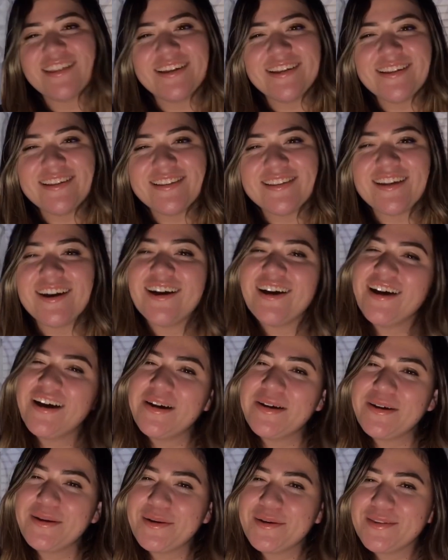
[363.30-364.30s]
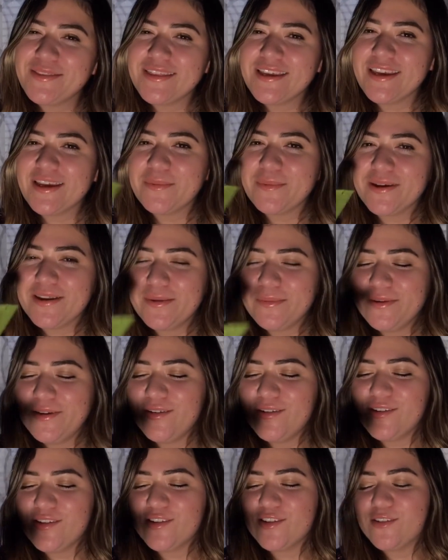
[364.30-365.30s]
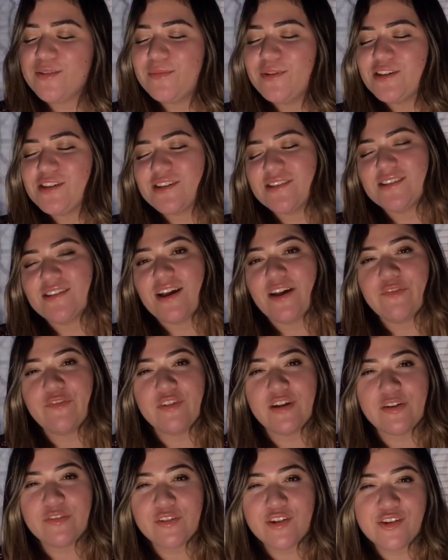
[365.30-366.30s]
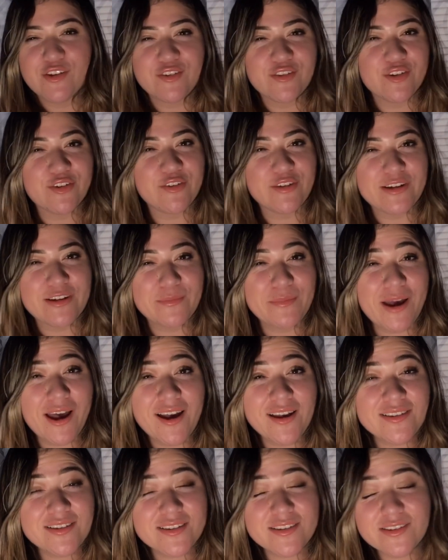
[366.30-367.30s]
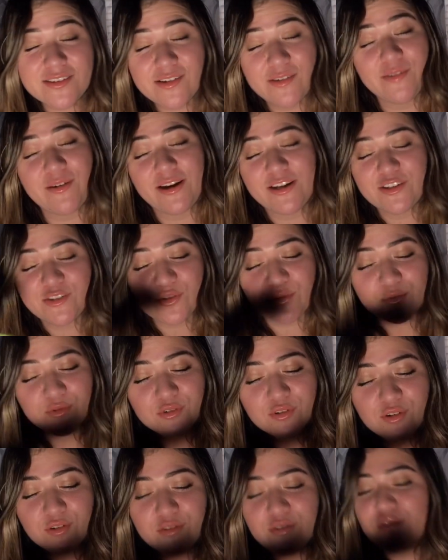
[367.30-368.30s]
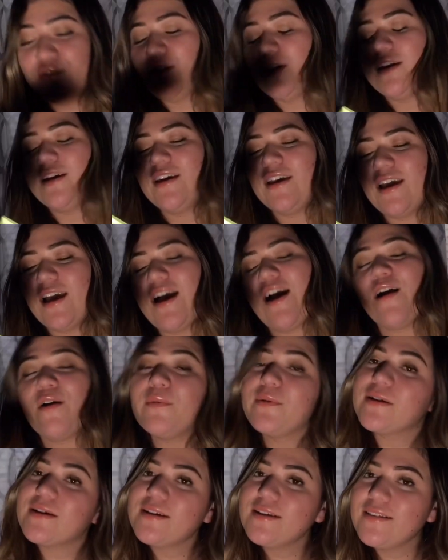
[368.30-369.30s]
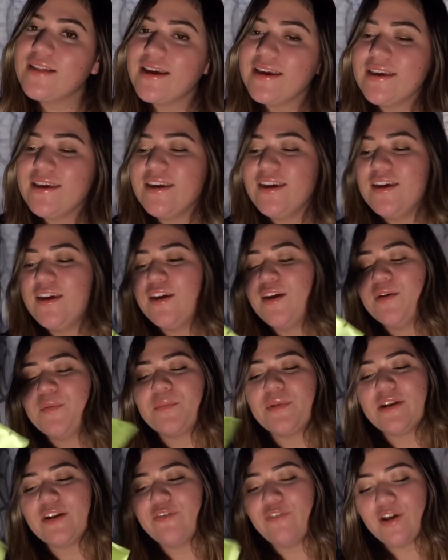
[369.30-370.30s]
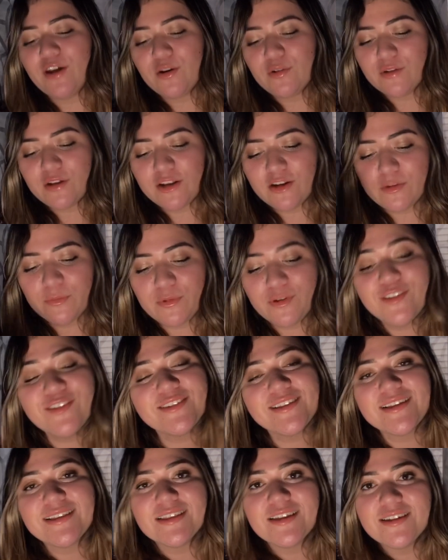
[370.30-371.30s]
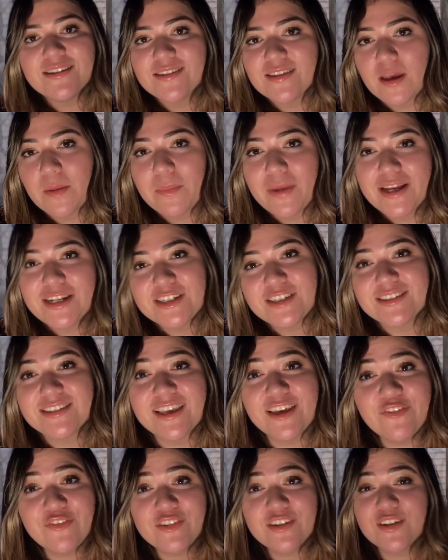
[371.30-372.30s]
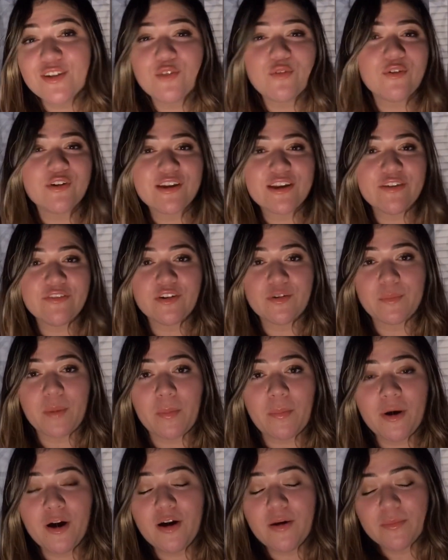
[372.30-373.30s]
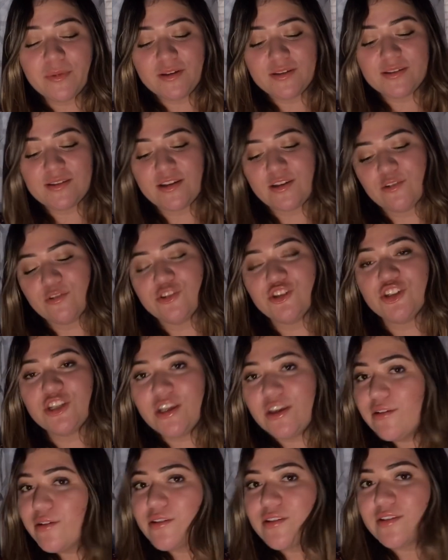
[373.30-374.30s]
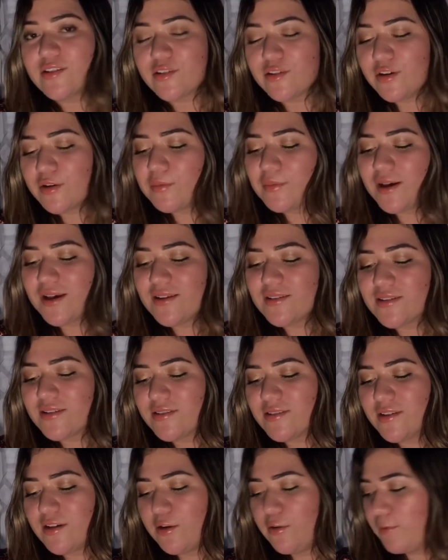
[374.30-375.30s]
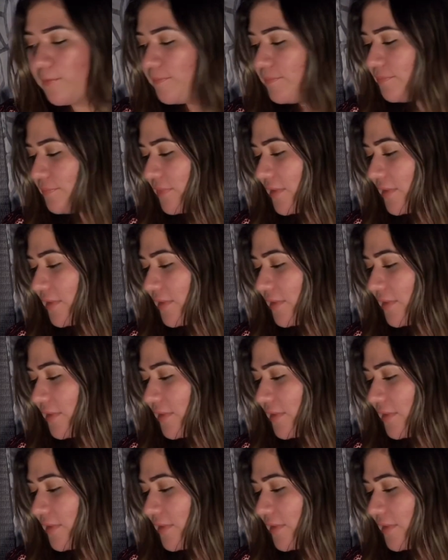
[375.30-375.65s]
this, I don't think I'm gonna be using so much because I've never used the green mask, so I don't know how I'm gonna like it. But if I don't end up using this, I might just gift it or give it to my mom because I know she uses green masks. So